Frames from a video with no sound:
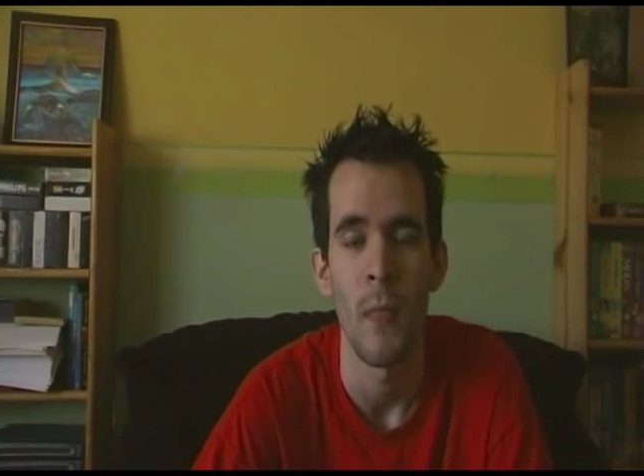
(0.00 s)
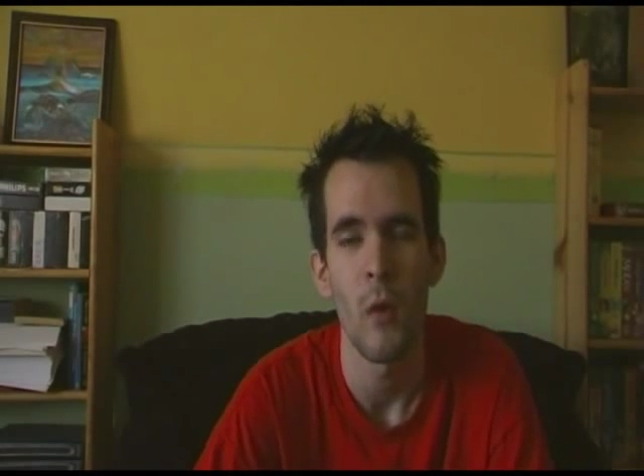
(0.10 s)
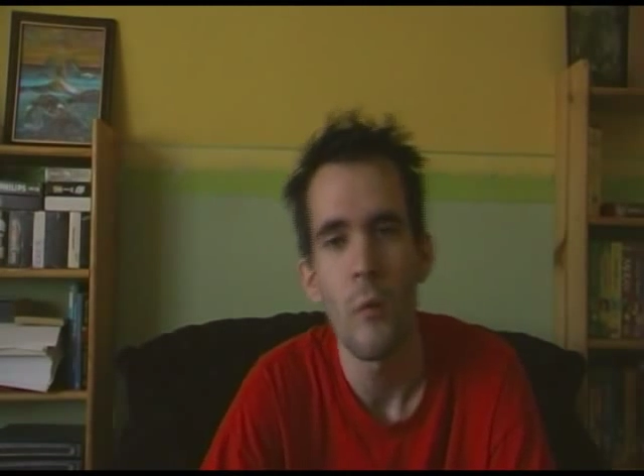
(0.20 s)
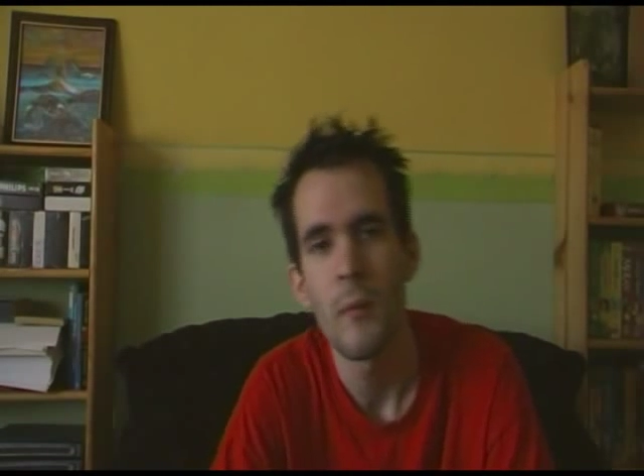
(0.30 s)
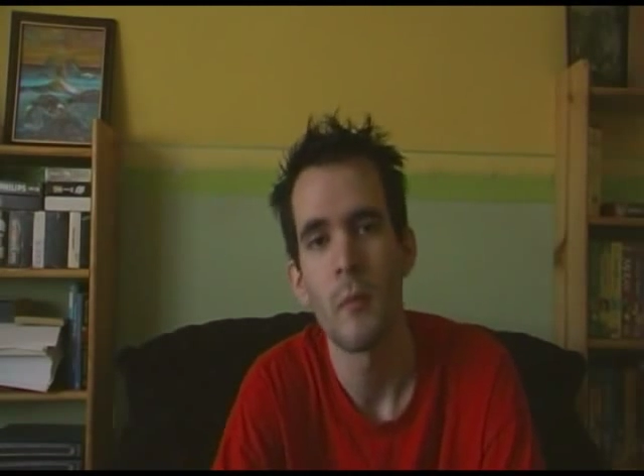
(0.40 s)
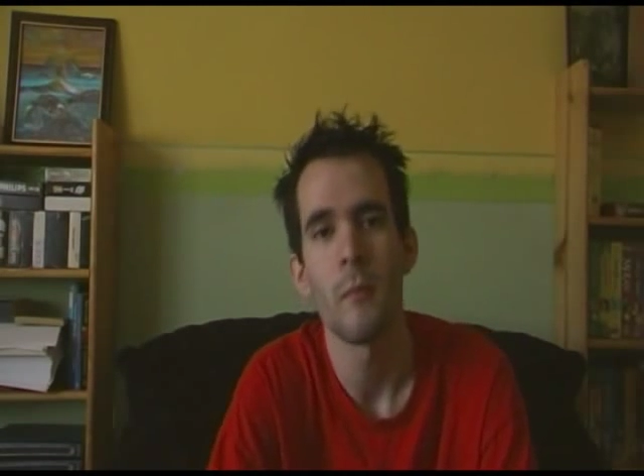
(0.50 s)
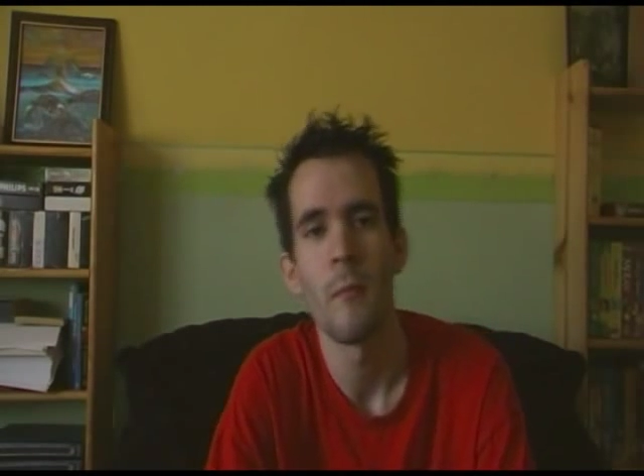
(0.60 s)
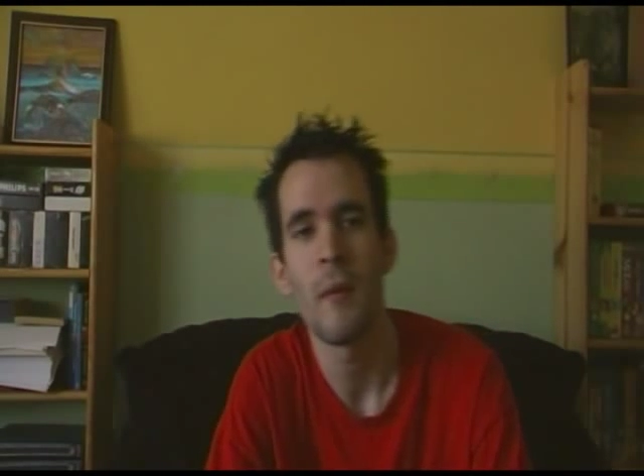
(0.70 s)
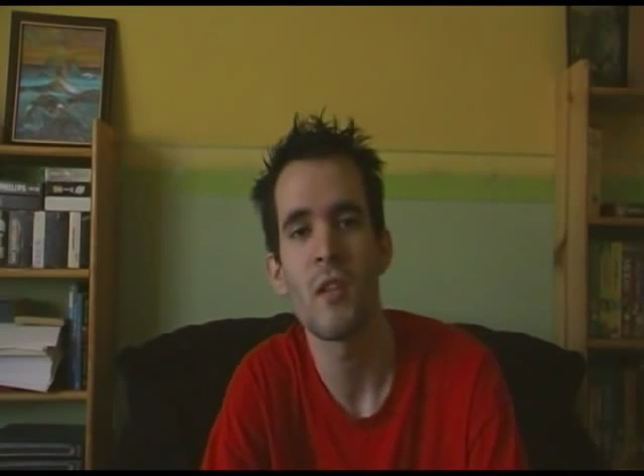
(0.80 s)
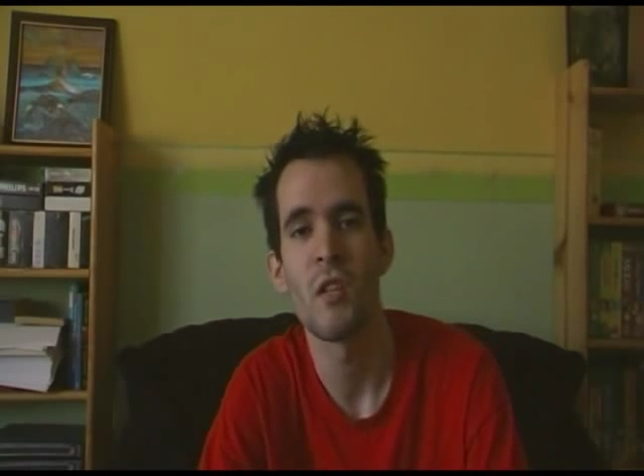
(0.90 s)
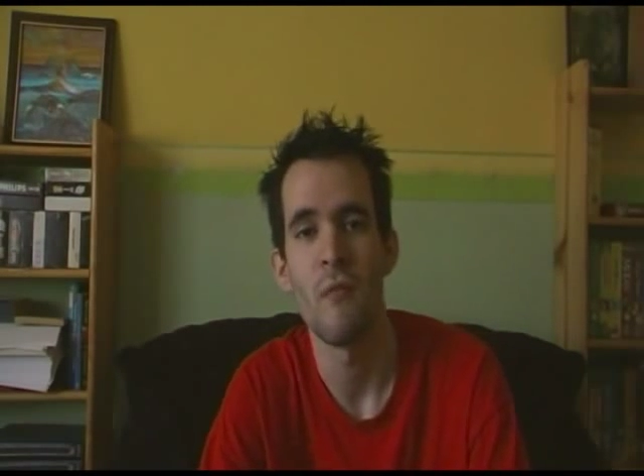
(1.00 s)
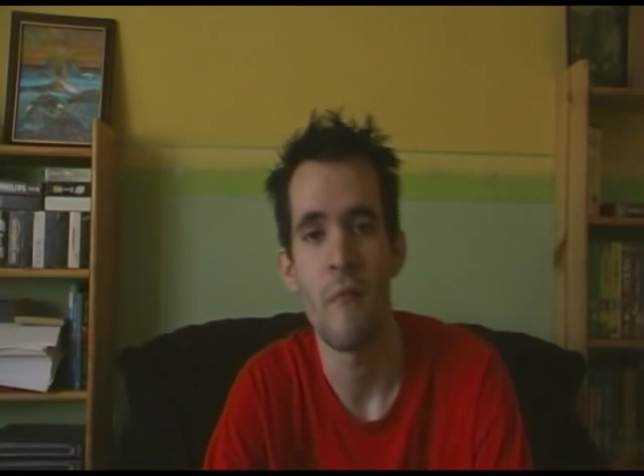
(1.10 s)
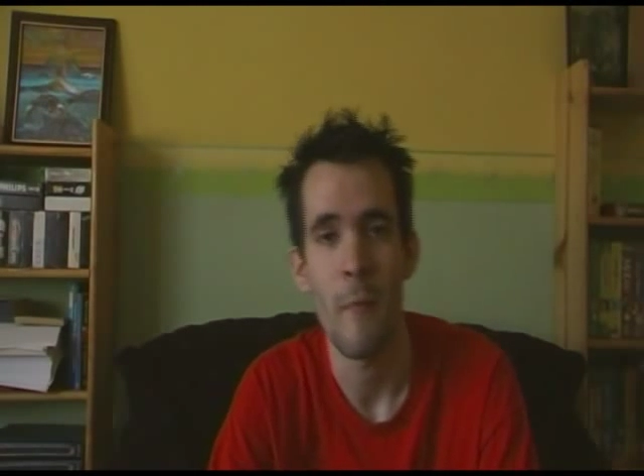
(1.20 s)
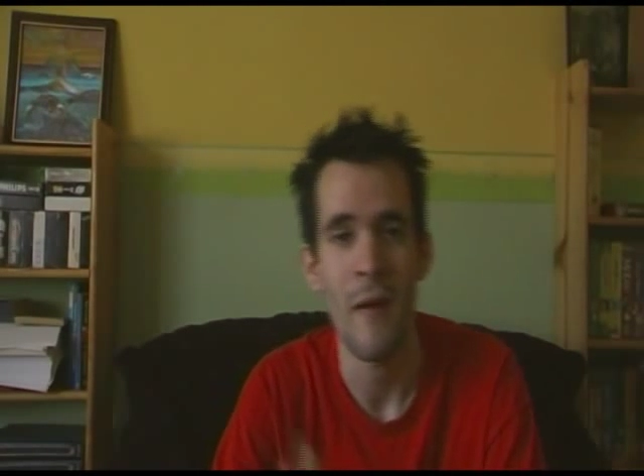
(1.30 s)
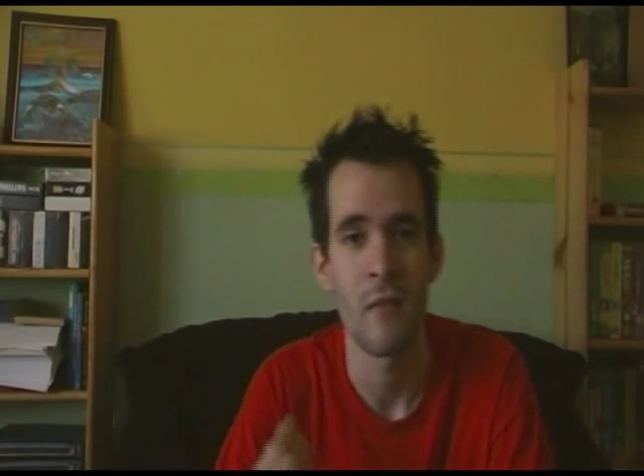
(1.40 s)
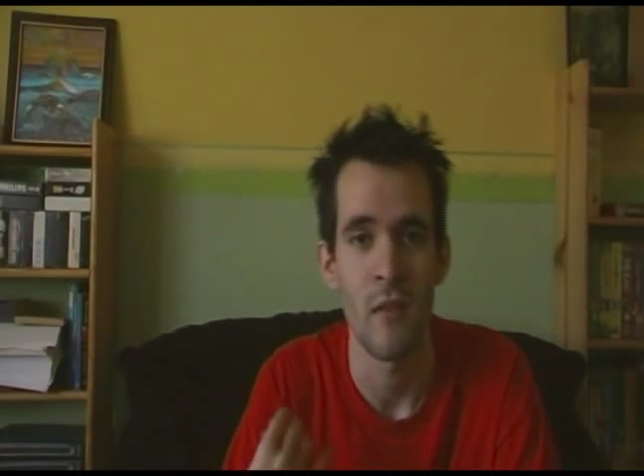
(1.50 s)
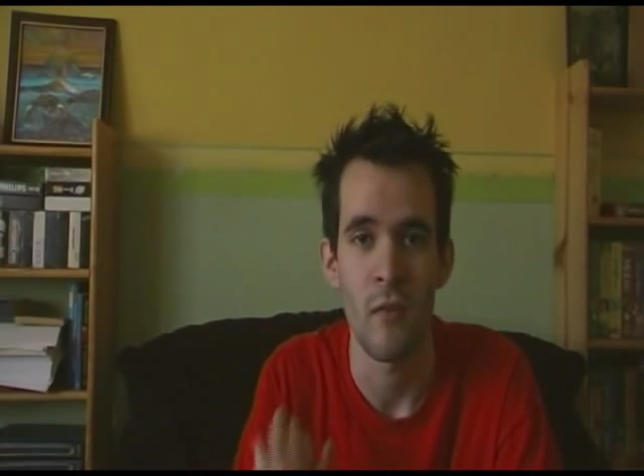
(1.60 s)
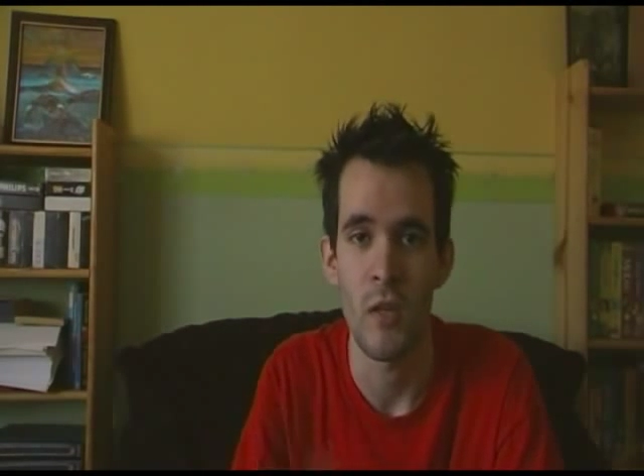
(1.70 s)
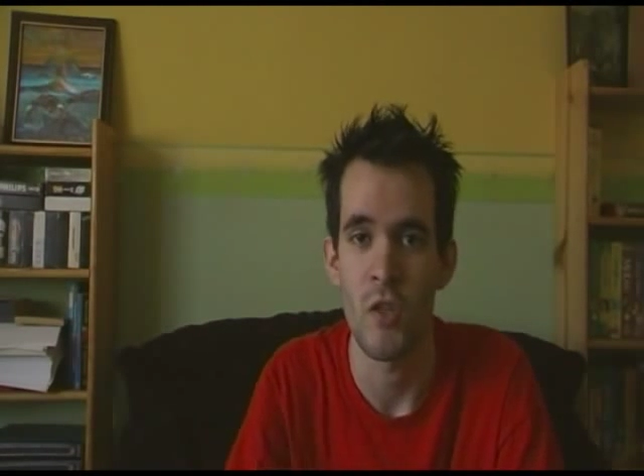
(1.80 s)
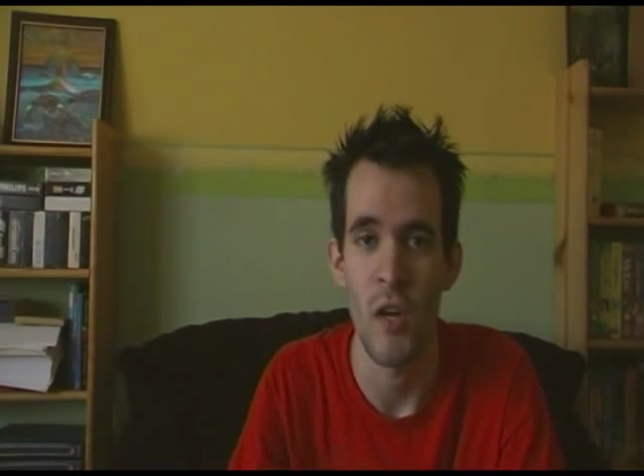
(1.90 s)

A lot of people have been mentioning that their mouths get very